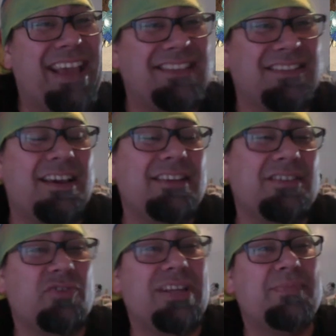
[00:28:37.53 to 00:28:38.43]
as
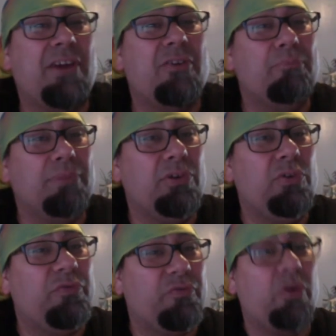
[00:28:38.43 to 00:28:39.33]
a transparent
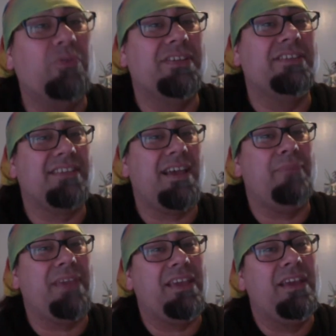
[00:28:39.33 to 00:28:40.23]
blue frozen
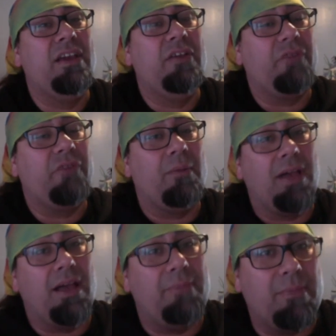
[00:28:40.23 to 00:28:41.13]
zombie from
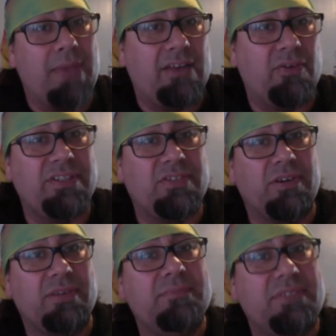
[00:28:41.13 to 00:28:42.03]
Big Bad Toy Store.
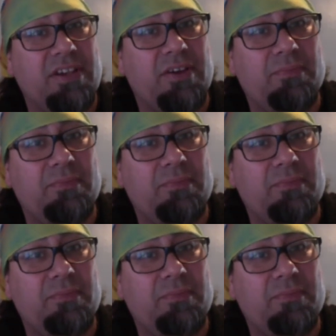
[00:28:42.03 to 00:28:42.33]
So